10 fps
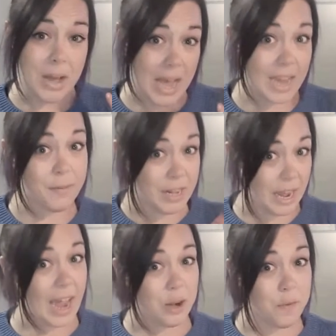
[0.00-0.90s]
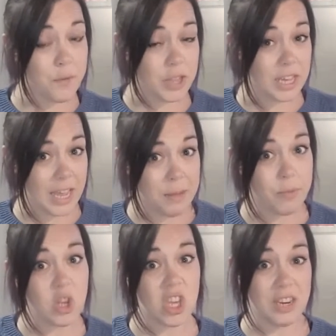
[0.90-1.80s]
I know for the
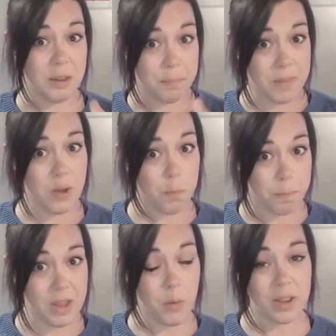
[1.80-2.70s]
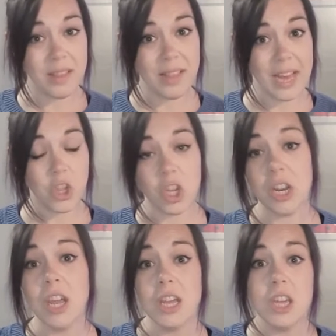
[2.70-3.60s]
Cambridge in the B1
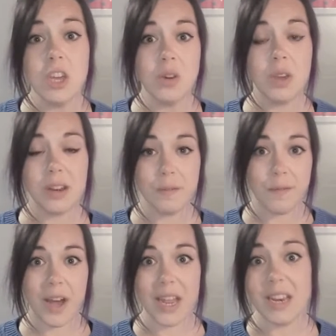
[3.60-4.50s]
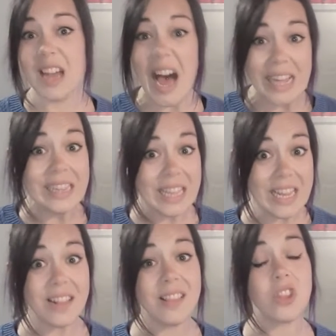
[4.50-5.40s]
section, you can find at
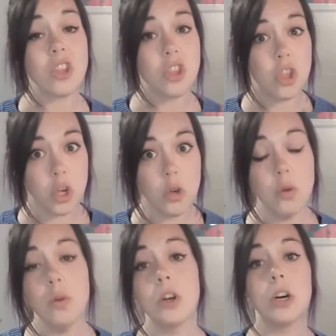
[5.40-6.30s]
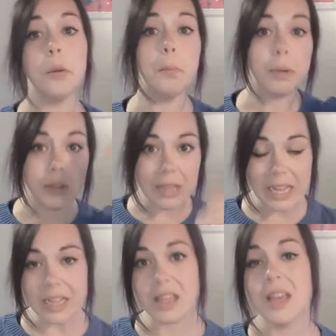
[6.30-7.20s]
least 2
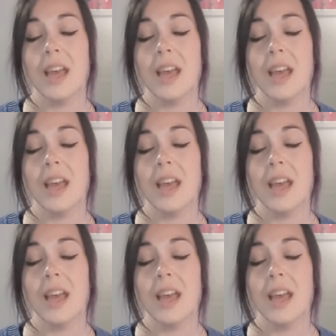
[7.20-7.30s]
complete